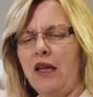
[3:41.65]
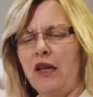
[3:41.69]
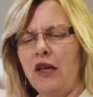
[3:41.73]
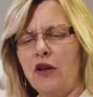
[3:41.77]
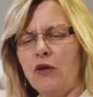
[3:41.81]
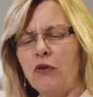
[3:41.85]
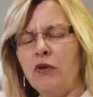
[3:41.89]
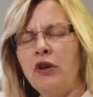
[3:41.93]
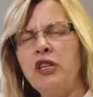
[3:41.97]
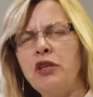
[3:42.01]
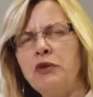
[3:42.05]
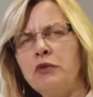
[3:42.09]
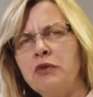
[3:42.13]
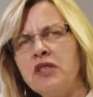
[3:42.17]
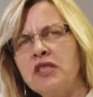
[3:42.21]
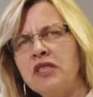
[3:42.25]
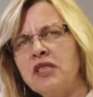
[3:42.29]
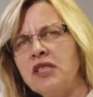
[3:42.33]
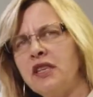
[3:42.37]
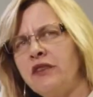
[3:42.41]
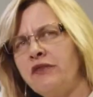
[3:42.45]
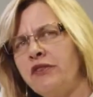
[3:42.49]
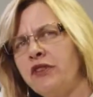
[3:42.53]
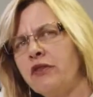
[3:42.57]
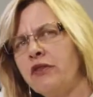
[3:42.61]
When you
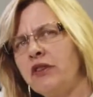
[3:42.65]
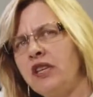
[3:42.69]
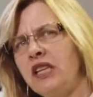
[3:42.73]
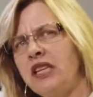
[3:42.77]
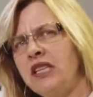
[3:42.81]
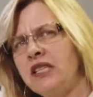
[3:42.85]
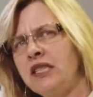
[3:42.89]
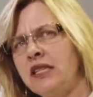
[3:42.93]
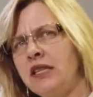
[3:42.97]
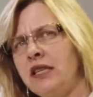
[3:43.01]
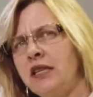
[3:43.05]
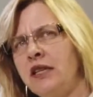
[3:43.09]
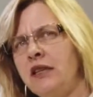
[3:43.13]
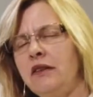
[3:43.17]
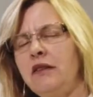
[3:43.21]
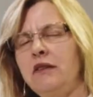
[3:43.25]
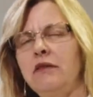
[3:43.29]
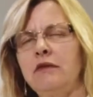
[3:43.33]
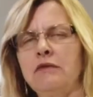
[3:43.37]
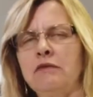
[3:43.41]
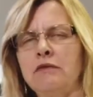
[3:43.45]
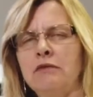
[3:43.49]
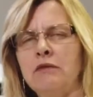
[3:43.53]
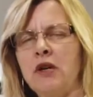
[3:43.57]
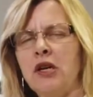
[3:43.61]
receive your Easy
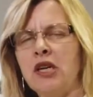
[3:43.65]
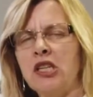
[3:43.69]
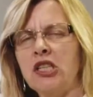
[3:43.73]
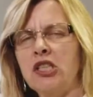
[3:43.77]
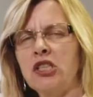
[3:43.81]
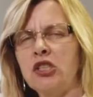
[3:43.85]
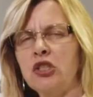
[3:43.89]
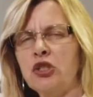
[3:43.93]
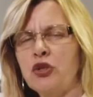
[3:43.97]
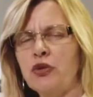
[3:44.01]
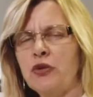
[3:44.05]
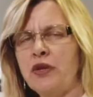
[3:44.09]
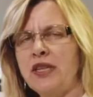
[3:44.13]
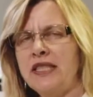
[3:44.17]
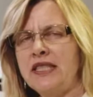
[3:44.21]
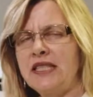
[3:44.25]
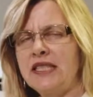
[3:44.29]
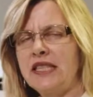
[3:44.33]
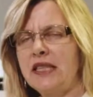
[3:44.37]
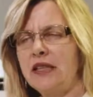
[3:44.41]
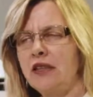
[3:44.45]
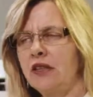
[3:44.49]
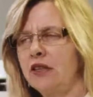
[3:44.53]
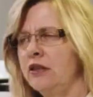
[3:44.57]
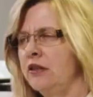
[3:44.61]
model tray
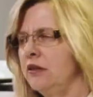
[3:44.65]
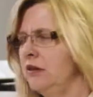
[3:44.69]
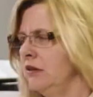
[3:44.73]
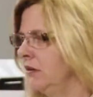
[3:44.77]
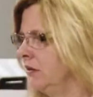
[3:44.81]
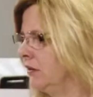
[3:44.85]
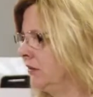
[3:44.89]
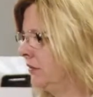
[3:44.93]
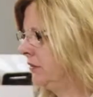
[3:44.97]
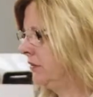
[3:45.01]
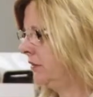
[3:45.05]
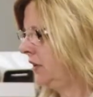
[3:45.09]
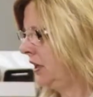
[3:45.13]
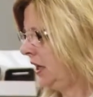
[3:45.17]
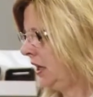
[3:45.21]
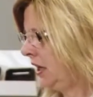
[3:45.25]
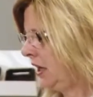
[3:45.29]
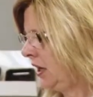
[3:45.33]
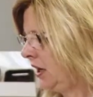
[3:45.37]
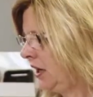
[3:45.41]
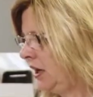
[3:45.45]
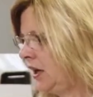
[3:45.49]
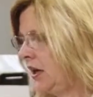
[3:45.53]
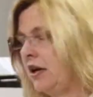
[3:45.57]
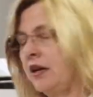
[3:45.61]
sealer,
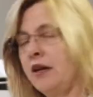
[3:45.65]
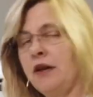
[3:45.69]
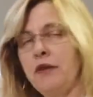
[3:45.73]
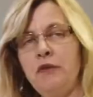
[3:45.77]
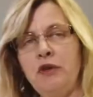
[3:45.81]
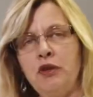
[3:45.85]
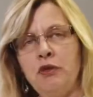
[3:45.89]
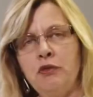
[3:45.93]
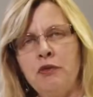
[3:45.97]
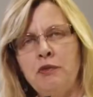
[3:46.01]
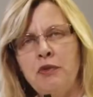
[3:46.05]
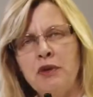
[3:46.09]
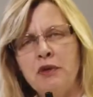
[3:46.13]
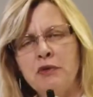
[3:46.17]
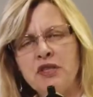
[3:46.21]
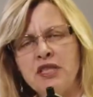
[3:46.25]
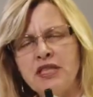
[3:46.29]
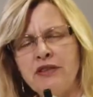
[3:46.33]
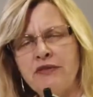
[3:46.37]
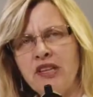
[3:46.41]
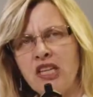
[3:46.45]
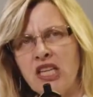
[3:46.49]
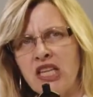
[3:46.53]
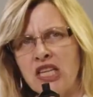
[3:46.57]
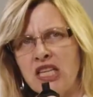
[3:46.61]
you will be receiving a